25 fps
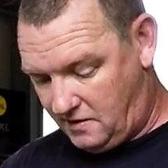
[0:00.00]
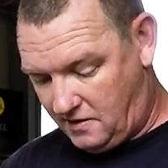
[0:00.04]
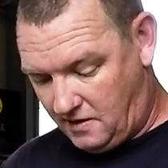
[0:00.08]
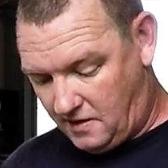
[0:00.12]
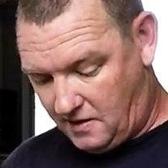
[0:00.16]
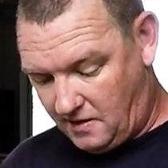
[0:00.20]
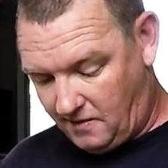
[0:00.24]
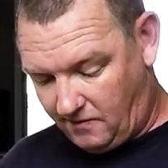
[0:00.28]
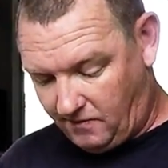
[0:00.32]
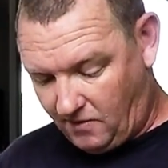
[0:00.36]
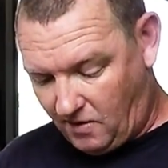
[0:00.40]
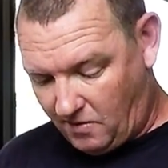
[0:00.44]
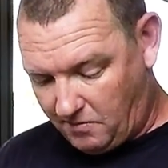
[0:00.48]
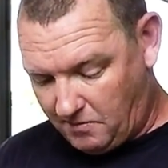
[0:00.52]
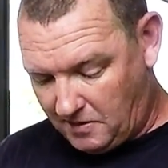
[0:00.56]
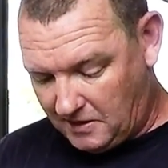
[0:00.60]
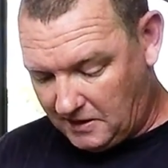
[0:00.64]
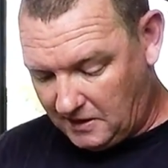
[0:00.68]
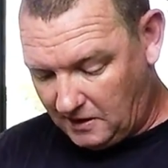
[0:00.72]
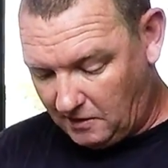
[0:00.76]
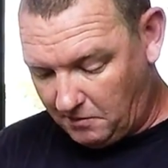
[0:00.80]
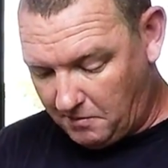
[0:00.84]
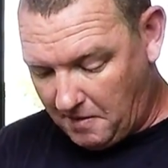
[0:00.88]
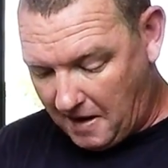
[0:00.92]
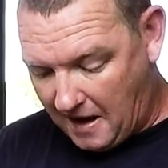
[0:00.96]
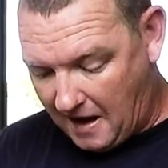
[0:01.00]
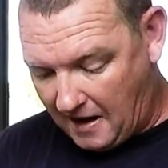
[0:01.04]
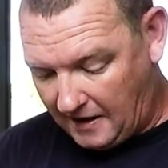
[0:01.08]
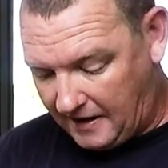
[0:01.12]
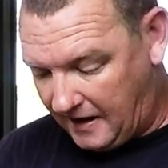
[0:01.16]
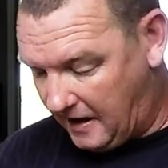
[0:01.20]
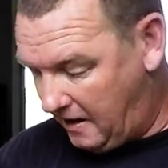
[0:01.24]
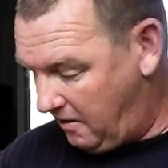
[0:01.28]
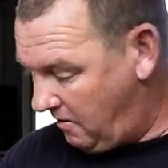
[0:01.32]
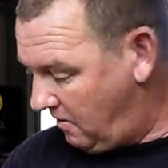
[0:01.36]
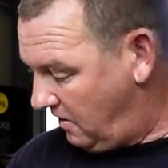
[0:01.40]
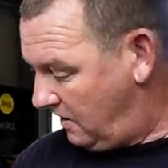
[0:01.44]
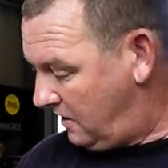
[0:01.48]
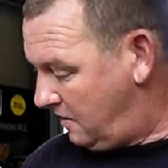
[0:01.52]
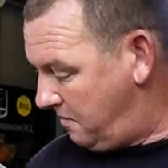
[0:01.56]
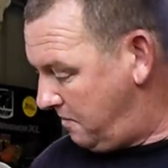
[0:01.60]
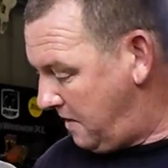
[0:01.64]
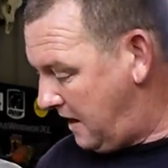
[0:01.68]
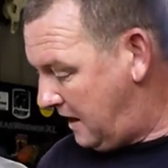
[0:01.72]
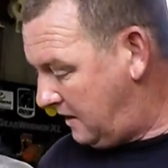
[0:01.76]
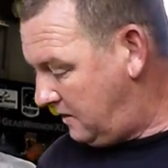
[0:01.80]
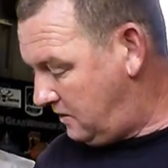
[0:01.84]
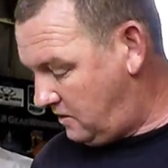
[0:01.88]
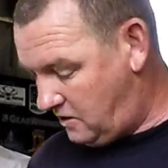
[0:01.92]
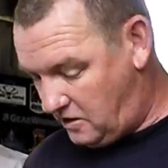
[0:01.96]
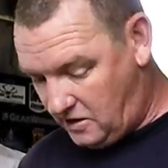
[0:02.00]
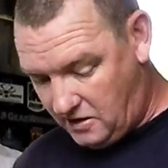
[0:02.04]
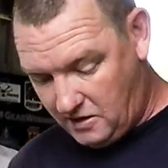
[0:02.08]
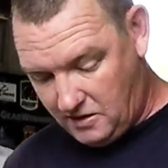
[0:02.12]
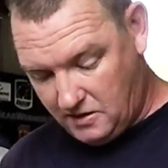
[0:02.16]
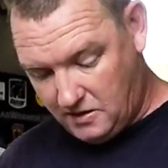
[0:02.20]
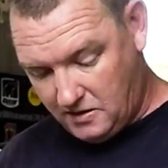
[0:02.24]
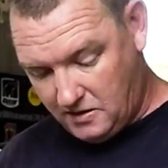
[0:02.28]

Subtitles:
and I've got my little mark here on the bench.